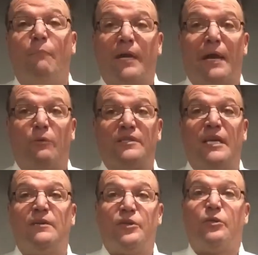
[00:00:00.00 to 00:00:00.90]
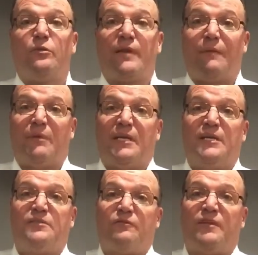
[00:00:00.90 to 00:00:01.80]
But I will tell you that
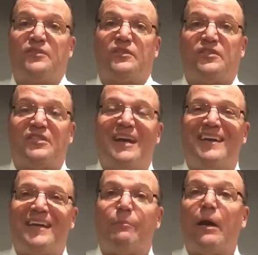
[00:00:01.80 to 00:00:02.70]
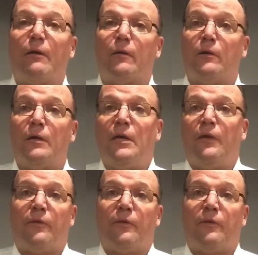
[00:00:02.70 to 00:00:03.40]
because of this stocky barrel,